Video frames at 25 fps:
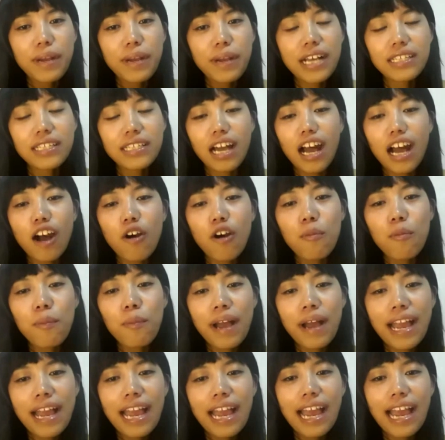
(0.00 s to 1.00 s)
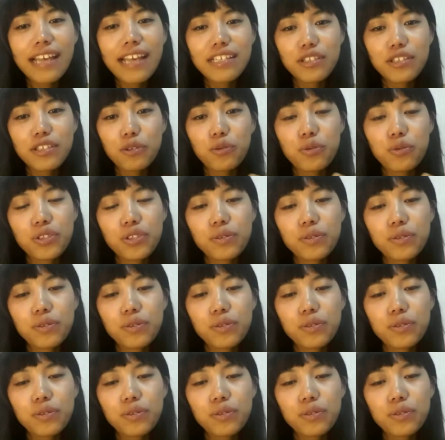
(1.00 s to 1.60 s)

But all my high school